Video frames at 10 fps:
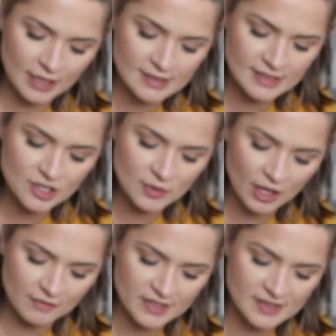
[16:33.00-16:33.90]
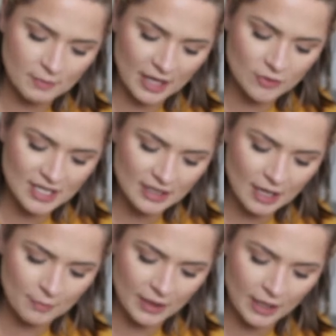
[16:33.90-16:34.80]
C12 is a biotech
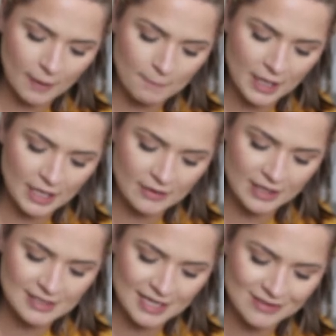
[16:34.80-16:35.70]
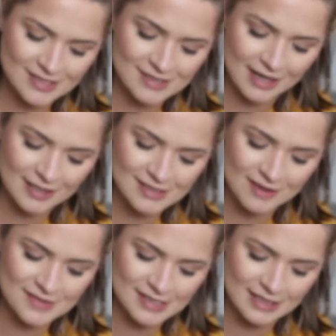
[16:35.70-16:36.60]
company, meaning they take the science
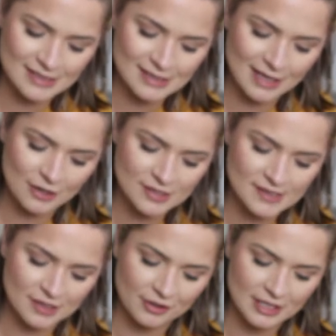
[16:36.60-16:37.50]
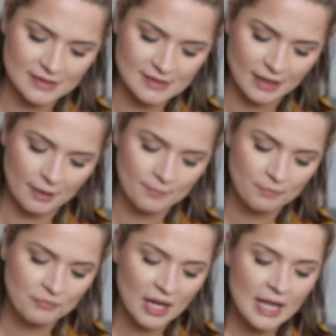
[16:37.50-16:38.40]
of skincare seriously.
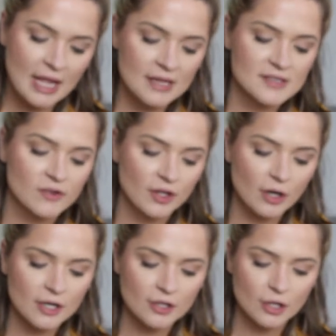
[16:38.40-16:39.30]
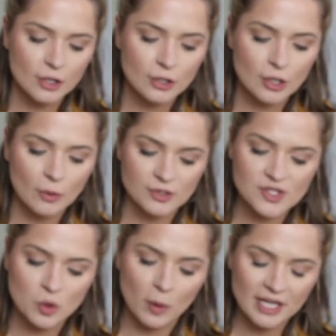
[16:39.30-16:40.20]
So there are
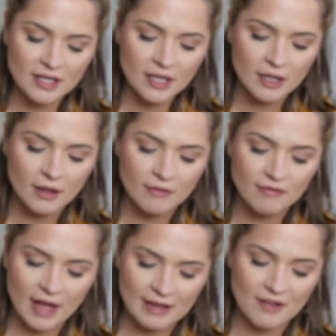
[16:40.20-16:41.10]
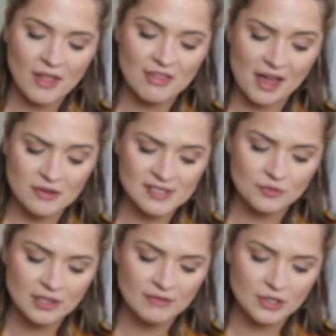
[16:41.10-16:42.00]
almost
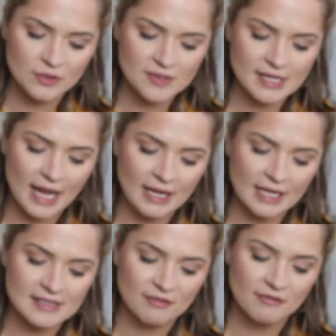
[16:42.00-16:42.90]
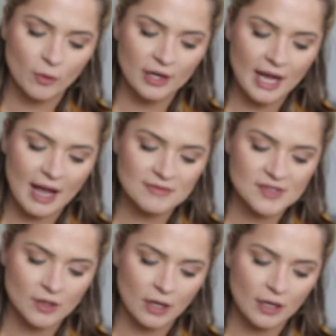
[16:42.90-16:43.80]
25,000 reviews, and it's a
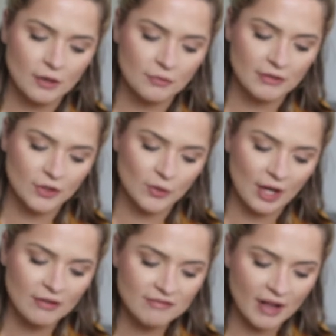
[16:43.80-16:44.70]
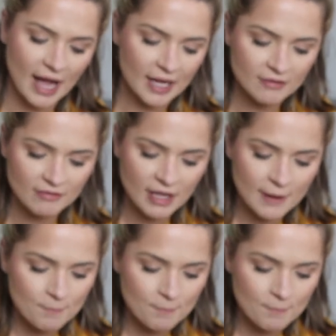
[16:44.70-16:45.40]
4.5-star review out of 5.